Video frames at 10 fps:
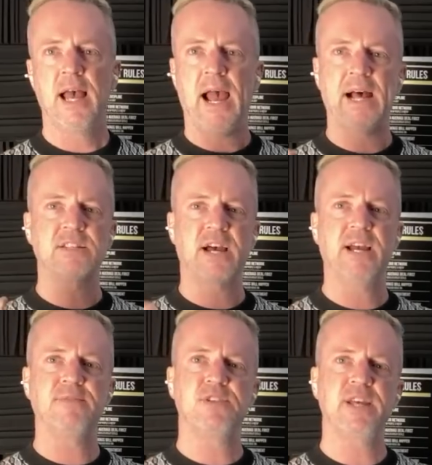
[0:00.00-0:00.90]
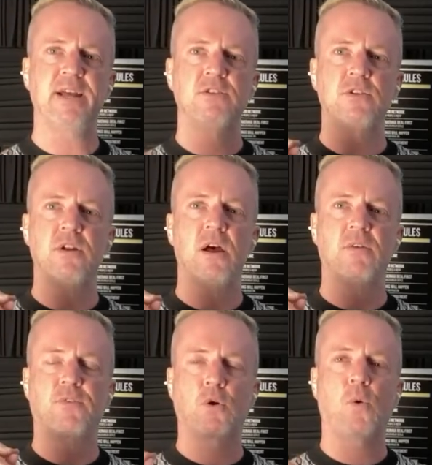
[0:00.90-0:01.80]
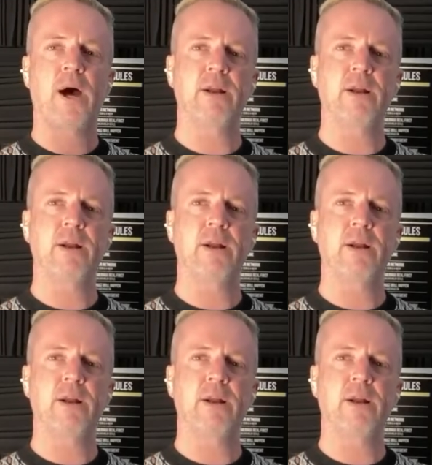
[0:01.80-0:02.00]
As I have said for quite